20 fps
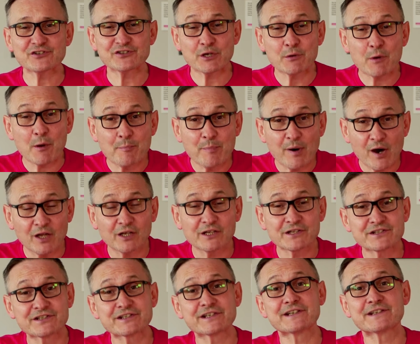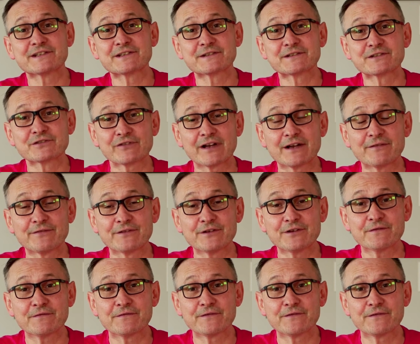so apologies, Trafford,